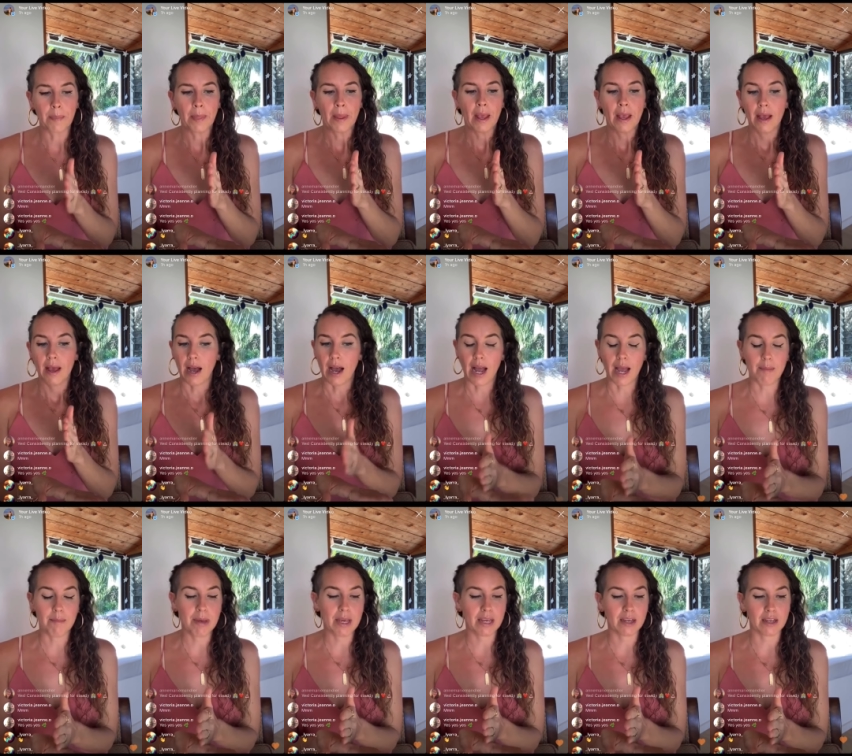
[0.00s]
I
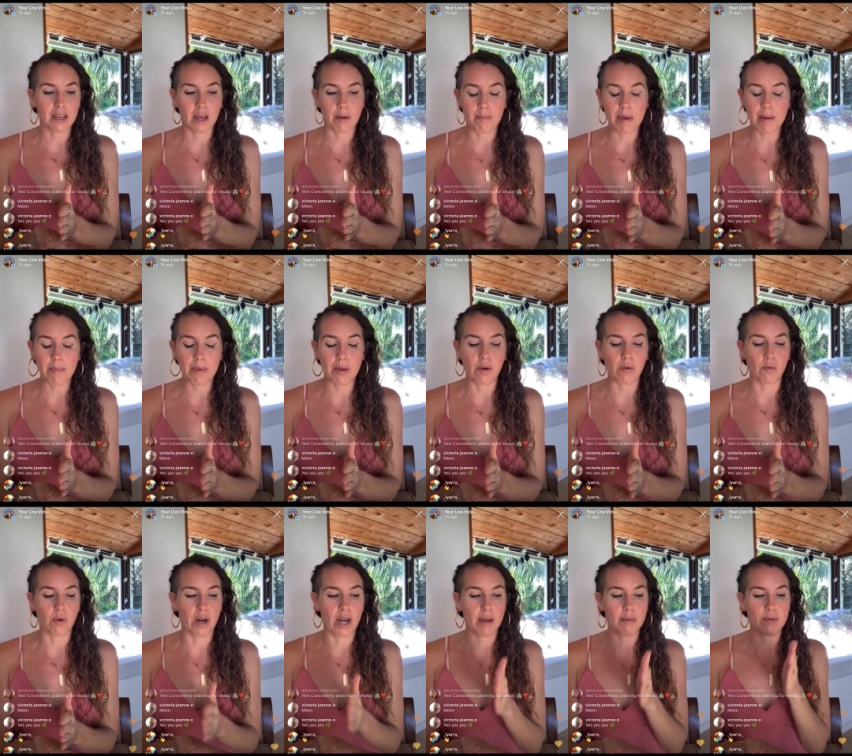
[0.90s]
make a commitment where
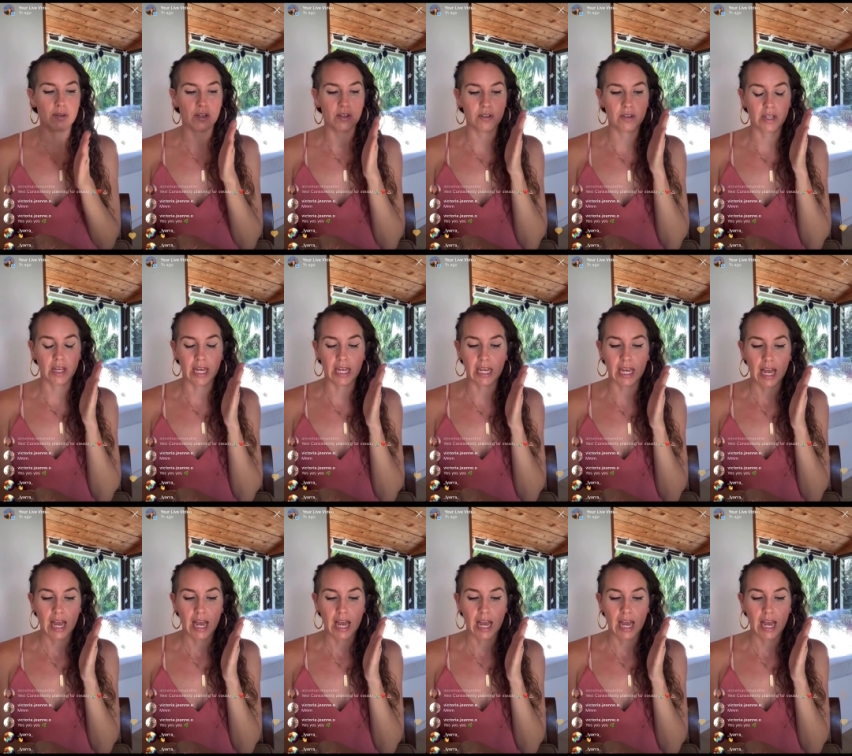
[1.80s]
I'm just like,